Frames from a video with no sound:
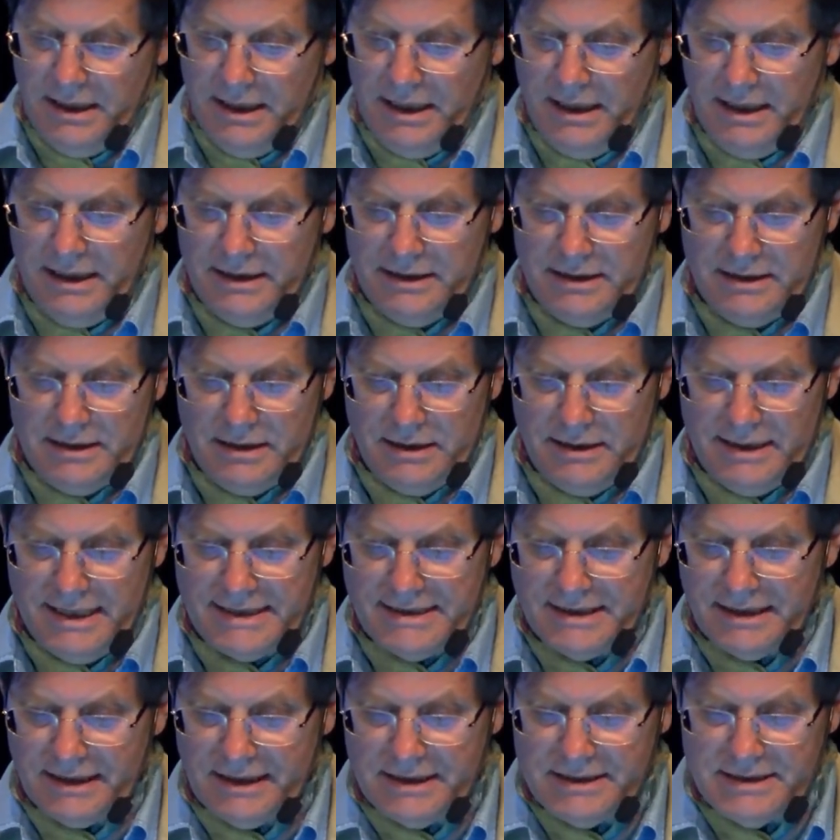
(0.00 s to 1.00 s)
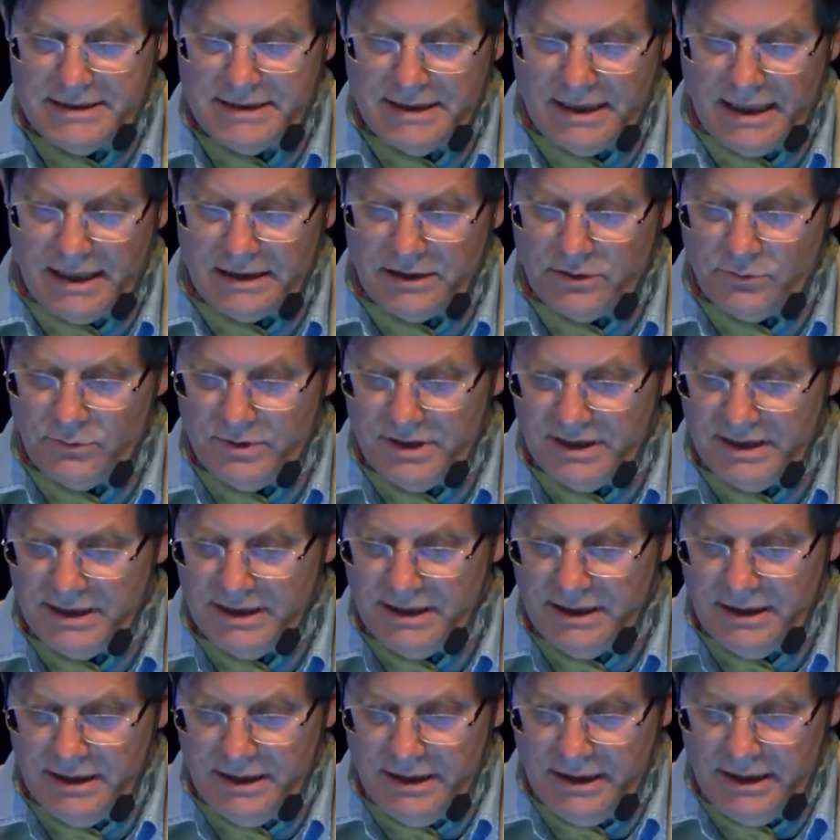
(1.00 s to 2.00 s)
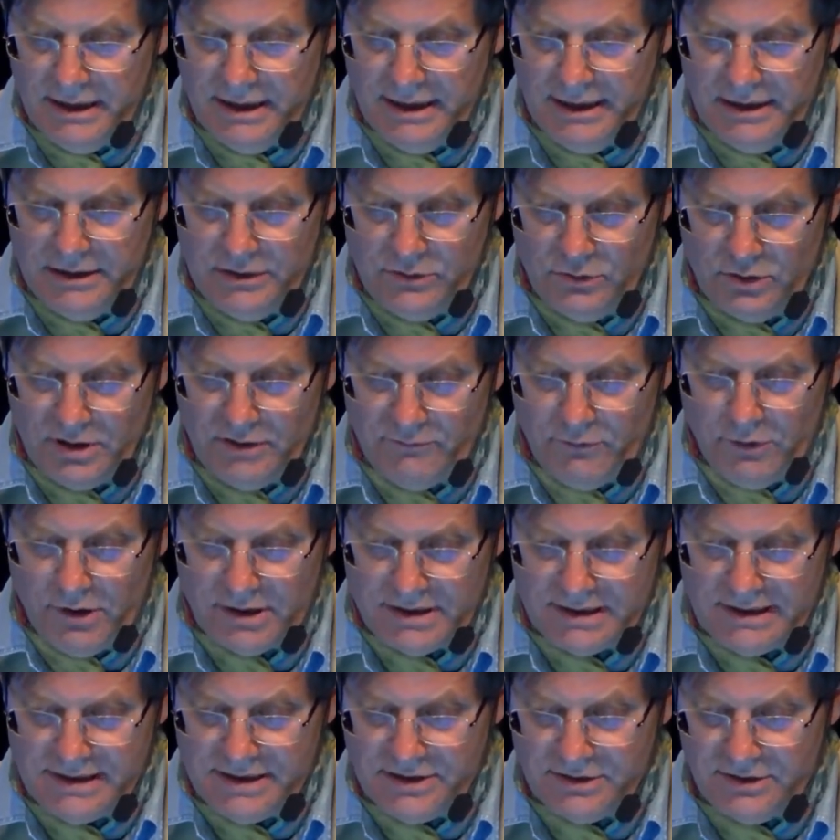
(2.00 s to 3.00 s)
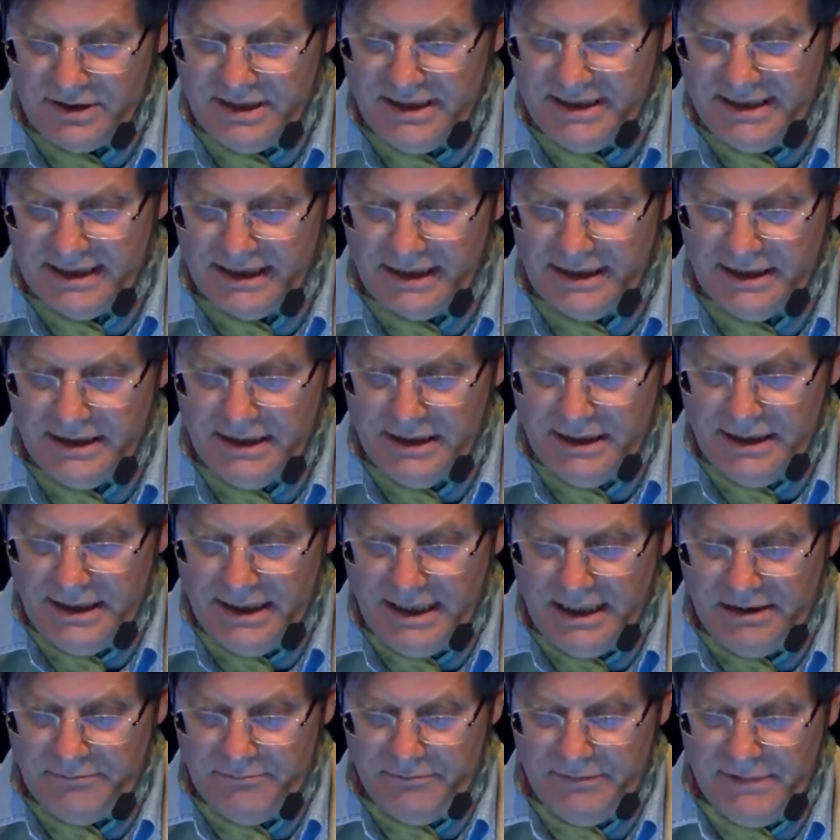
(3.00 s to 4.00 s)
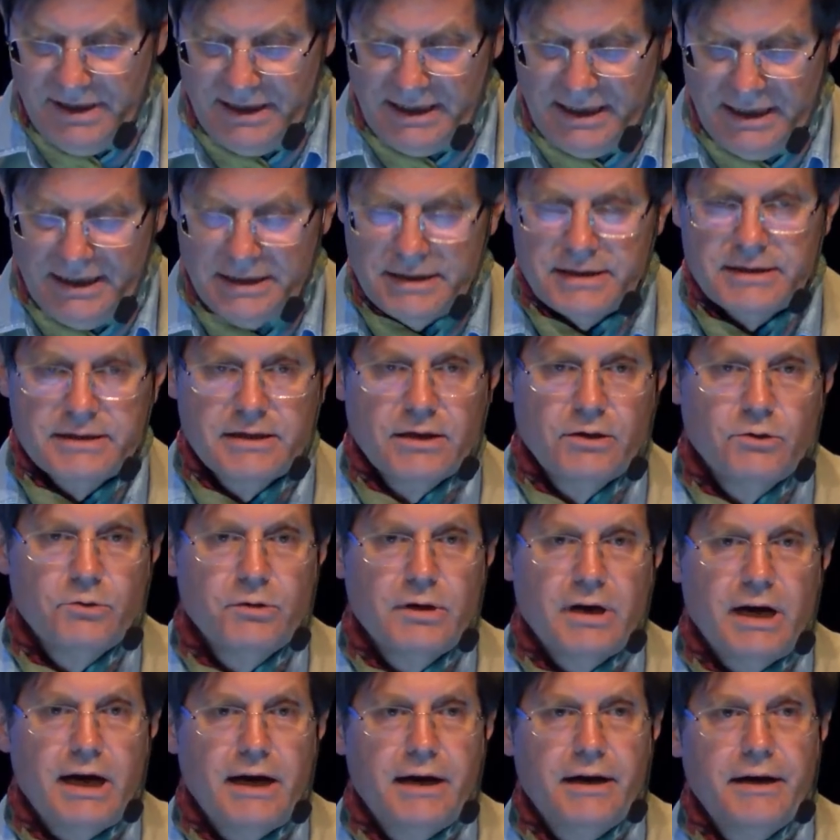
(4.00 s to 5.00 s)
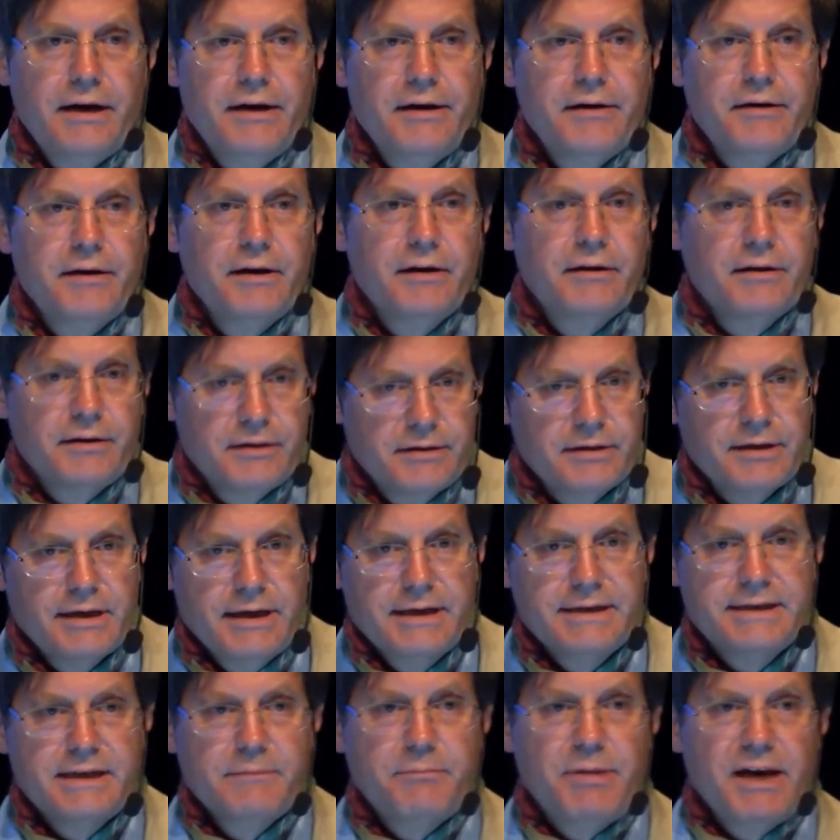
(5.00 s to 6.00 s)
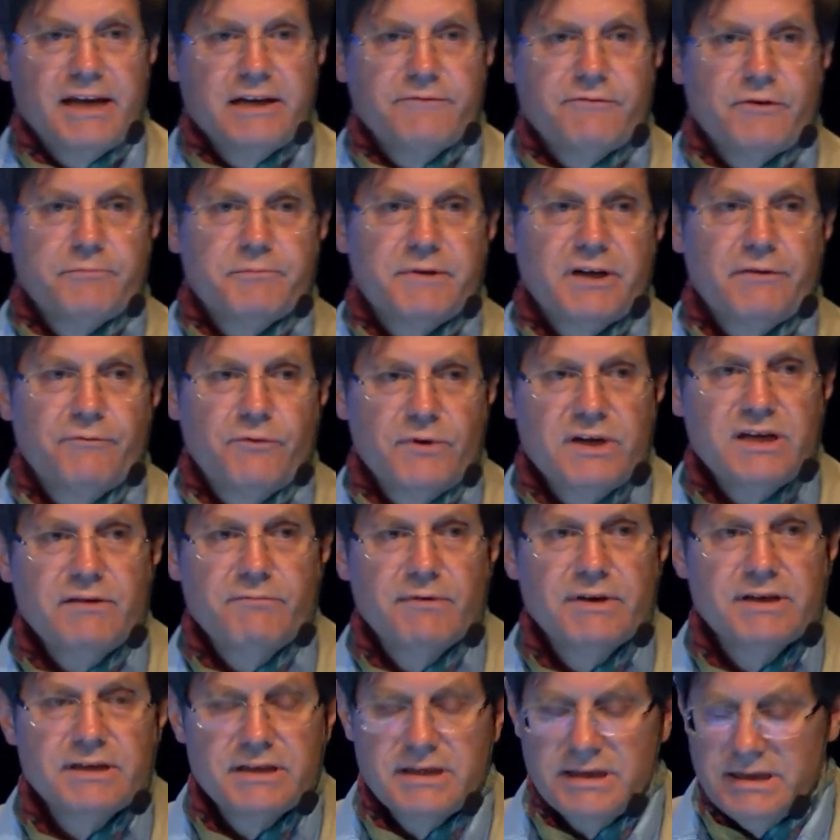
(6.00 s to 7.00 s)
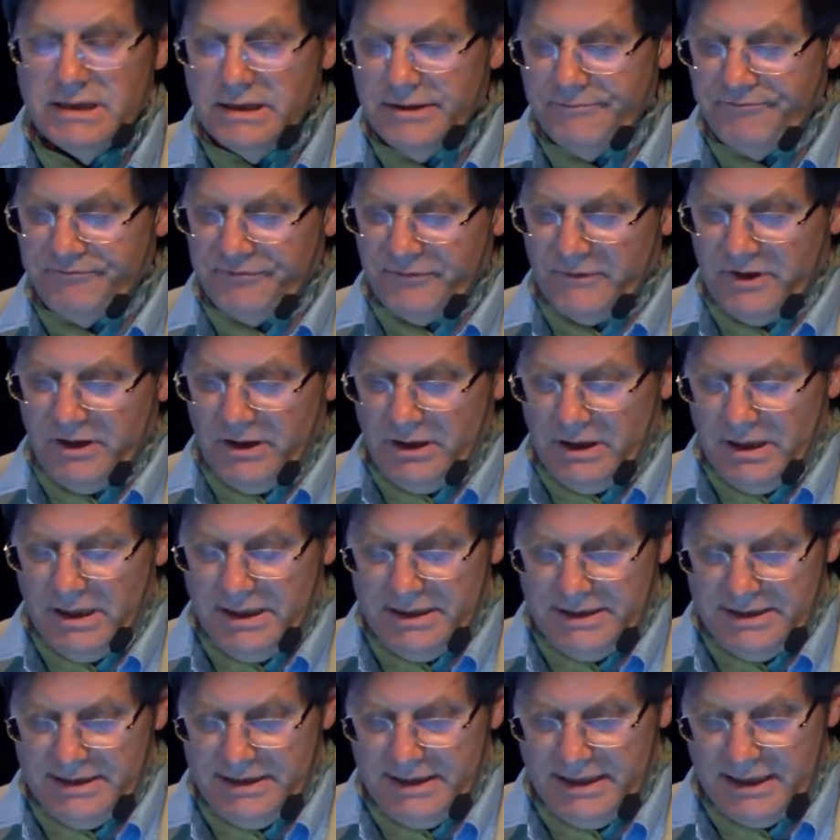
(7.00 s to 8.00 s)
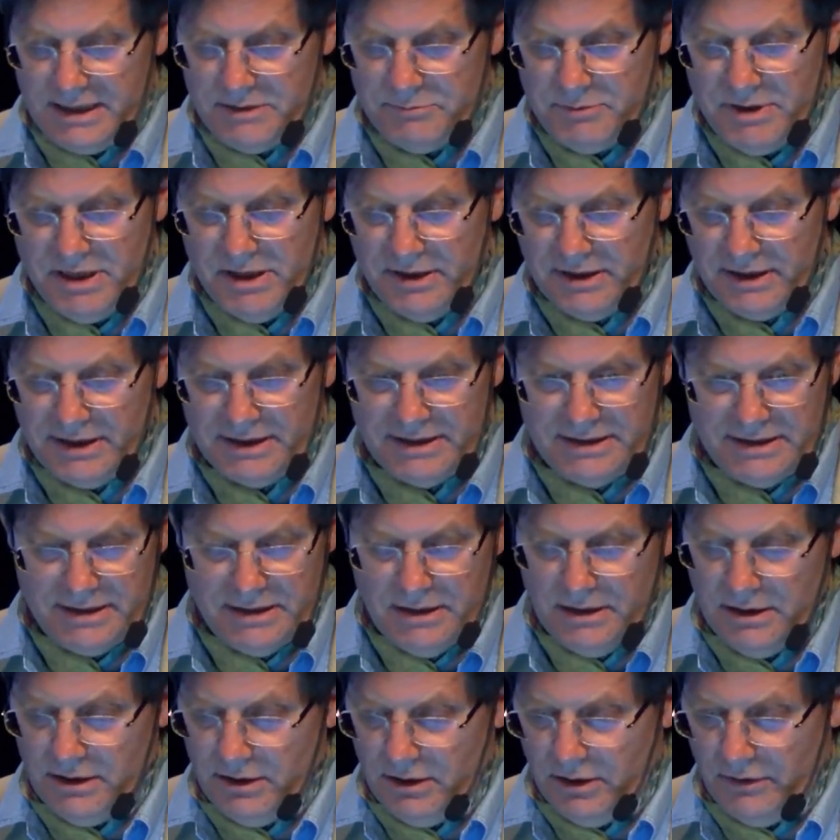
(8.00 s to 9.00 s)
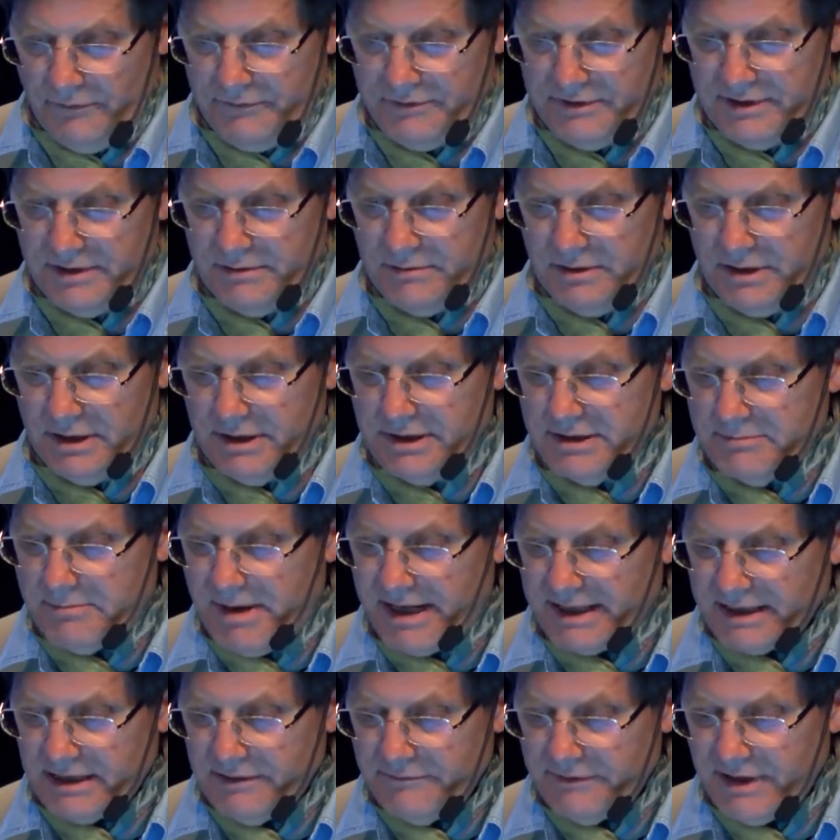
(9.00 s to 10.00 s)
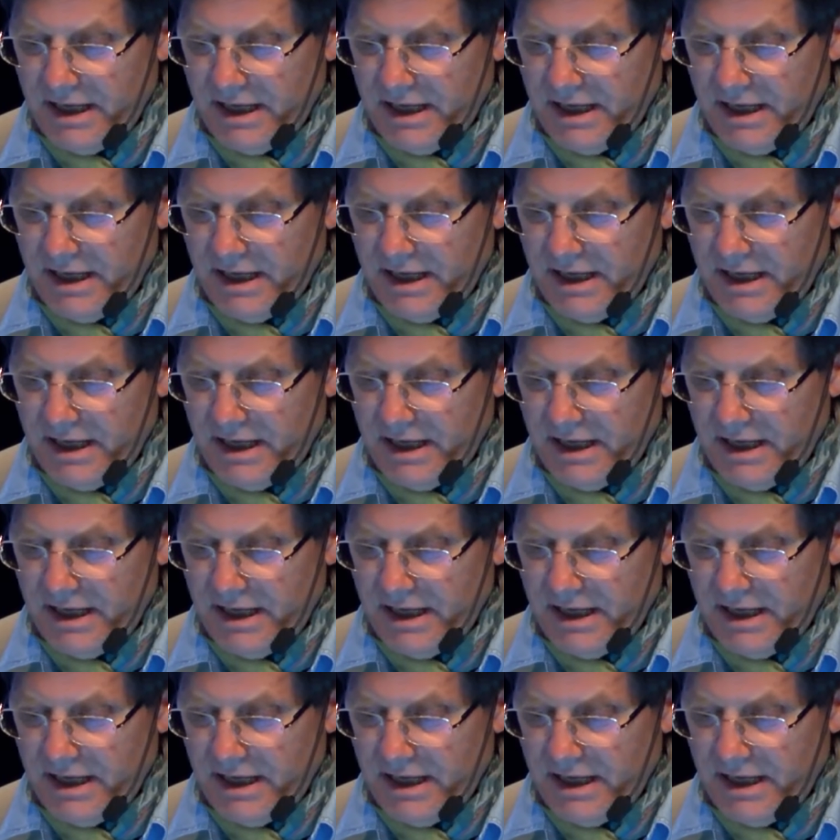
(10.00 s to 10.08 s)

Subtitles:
And Netherlands are doing universal screening again. So it depends on the frequency and the experience of the respective